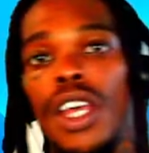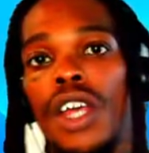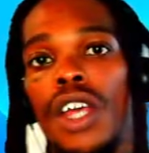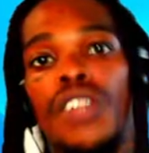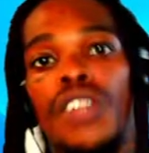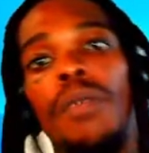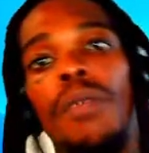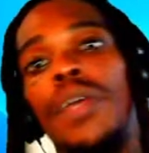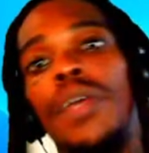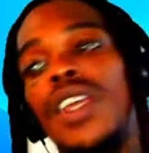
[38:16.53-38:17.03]
the
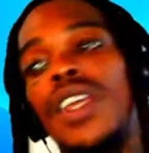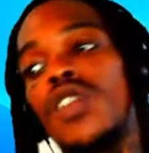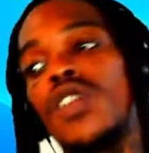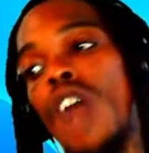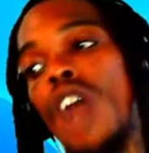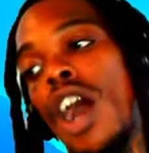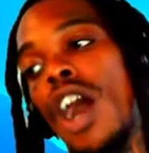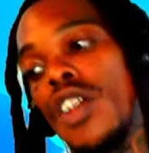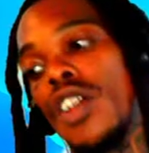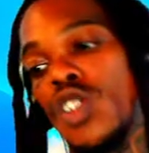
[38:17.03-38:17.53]
biggest
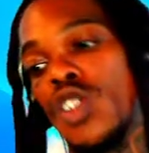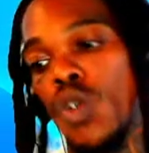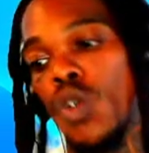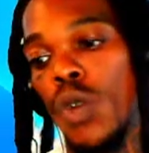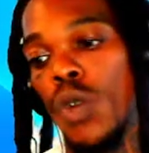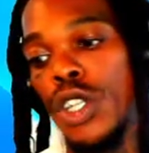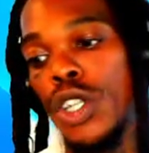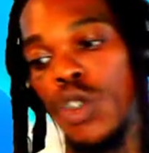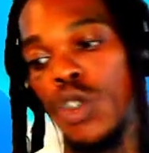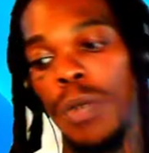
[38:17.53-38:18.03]
odds,
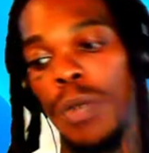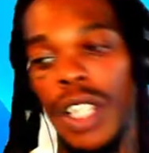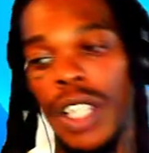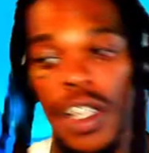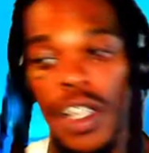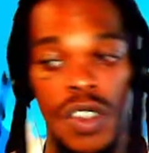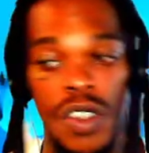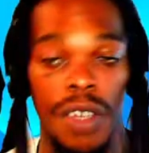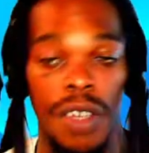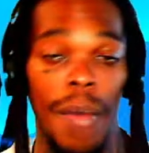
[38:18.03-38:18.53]

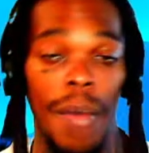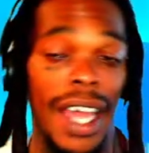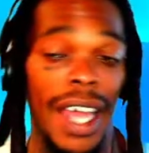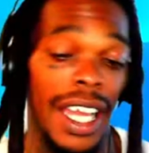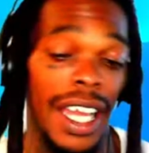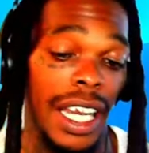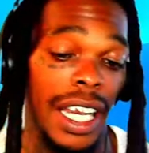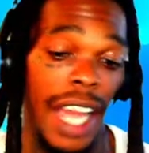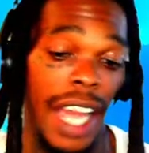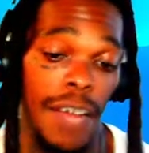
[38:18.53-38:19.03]
because in my head,
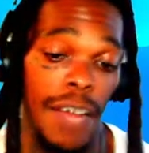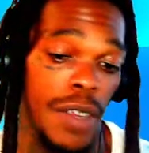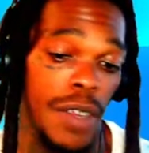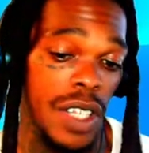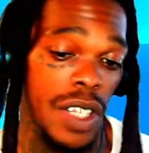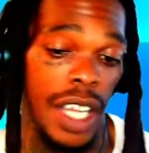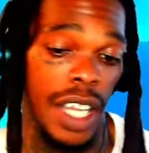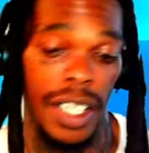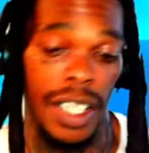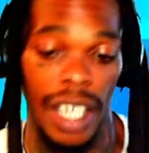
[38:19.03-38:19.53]
life is
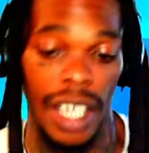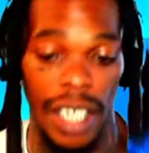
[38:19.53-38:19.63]
like that.